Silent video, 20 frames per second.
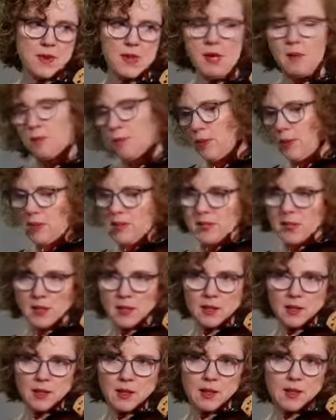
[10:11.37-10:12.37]
That puts it
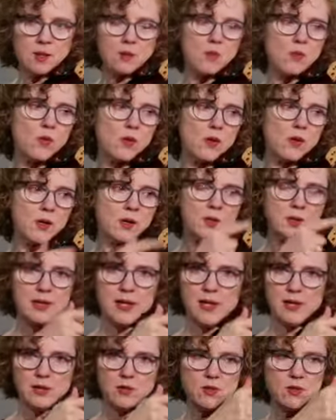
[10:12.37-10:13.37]
a little more
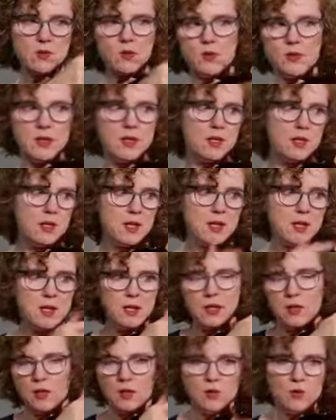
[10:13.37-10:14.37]
now toward
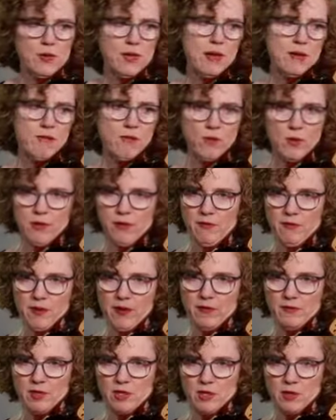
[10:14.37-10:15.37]
that
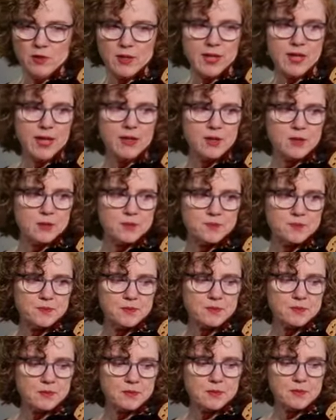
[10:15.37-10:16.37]
45-degree angle.
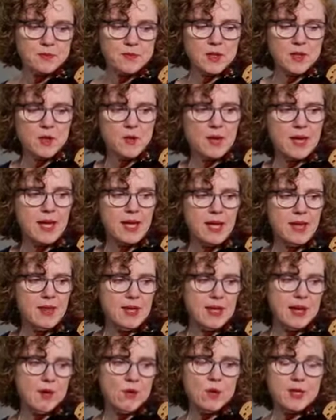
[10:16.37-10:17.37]
Okay,
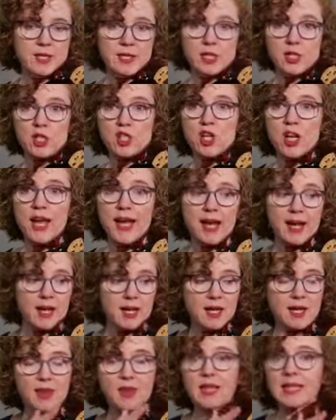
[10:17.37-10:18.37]
and then I want to
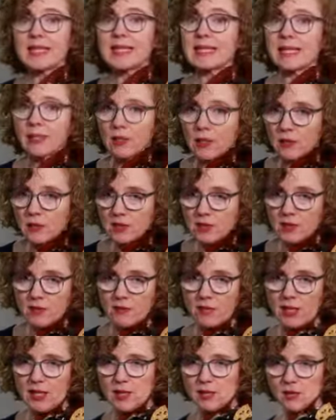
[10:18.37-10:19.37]
check the tilt
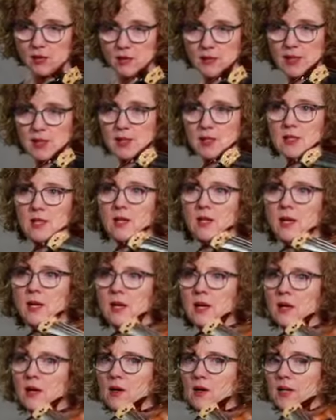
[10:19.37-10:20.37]
of the instrument.
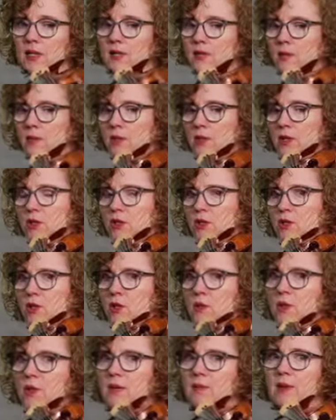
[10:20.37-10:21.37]
All right, so I'm going to show
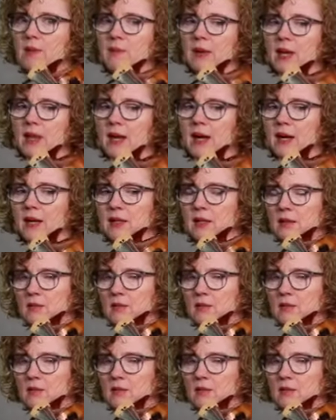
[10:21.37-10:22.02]
you what I mean by that.